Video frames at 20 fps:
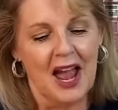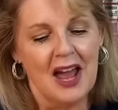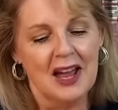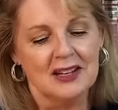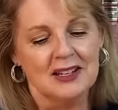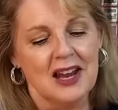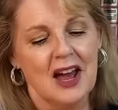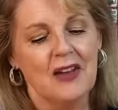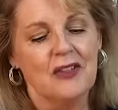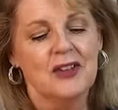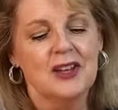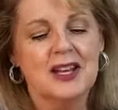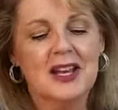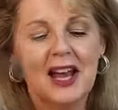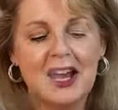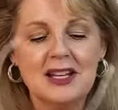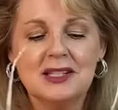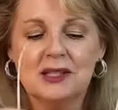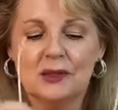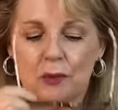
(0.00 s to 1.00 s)
Now, the
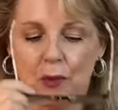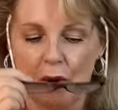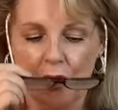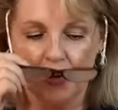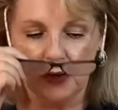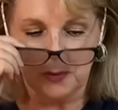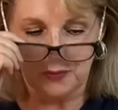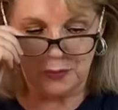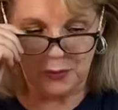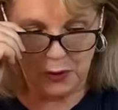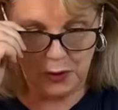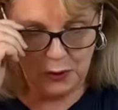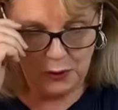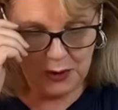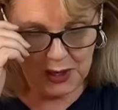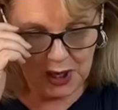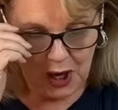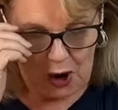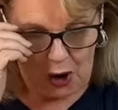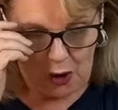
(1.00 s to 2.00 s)
guests were the
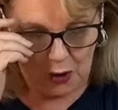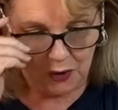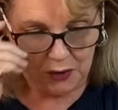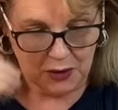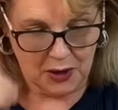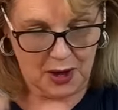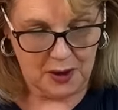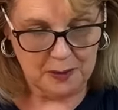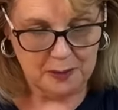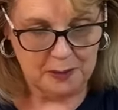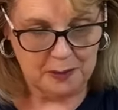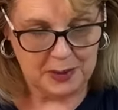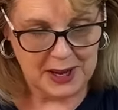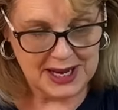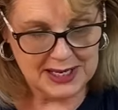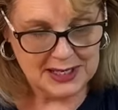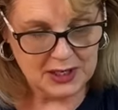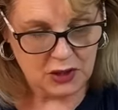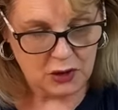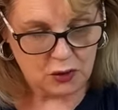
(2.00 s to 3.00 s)
brewery owner,
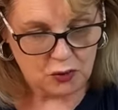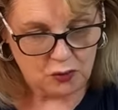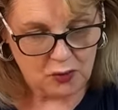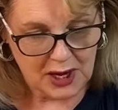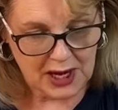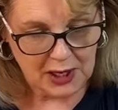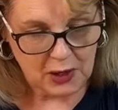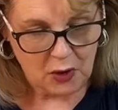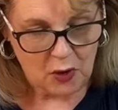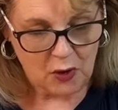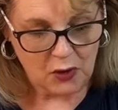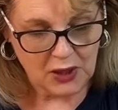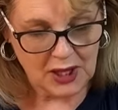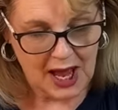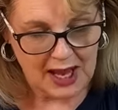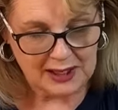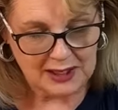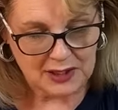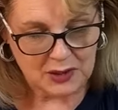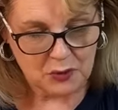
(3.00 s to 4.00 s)
Peter Greenall,
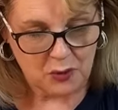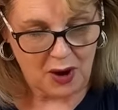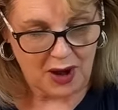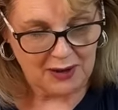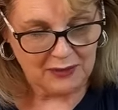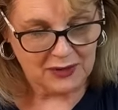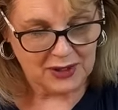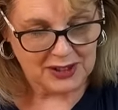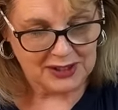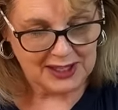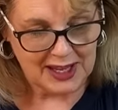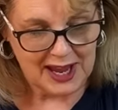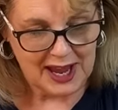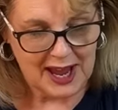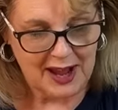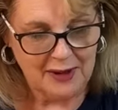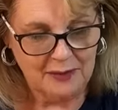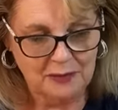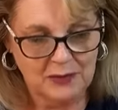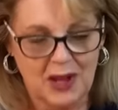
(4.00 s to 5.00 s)
and his wife,
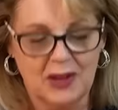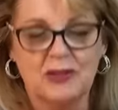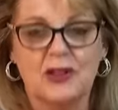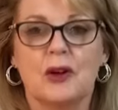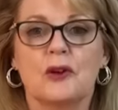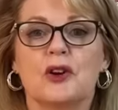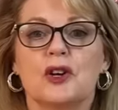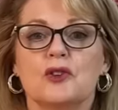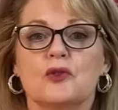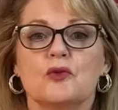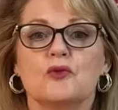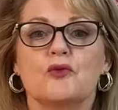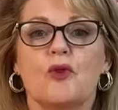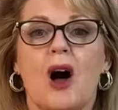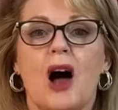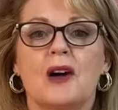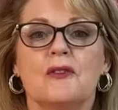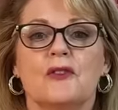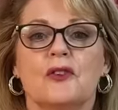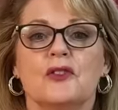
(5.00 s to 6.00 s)
Claire, and they're going to
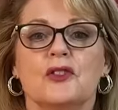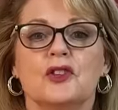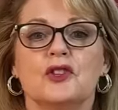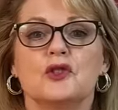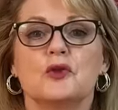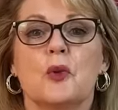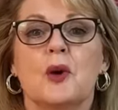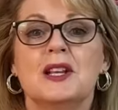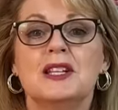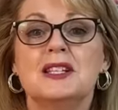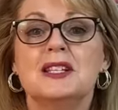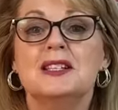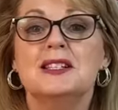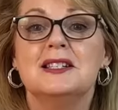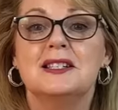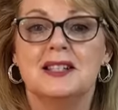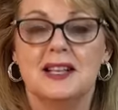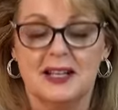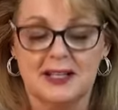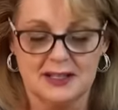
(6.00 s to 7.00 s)
arrive on the
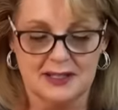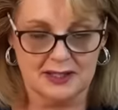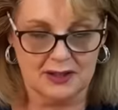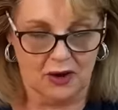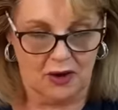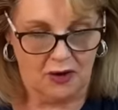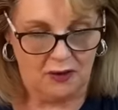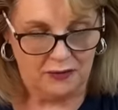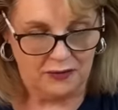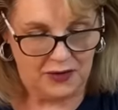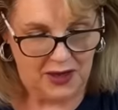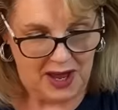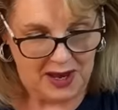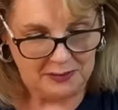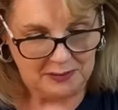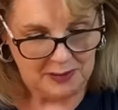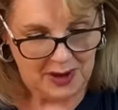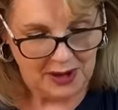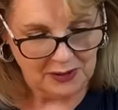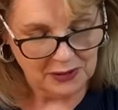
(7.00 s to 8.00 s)
26th of
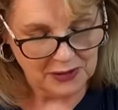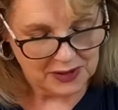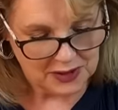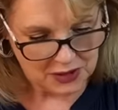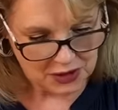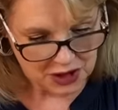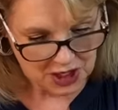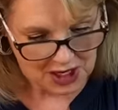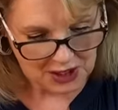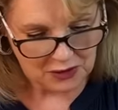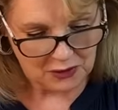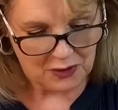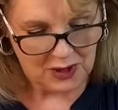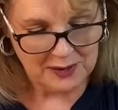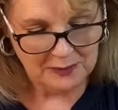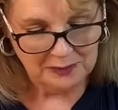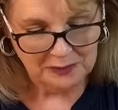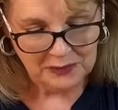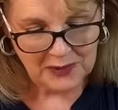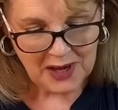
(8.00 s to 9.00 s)
that month in January,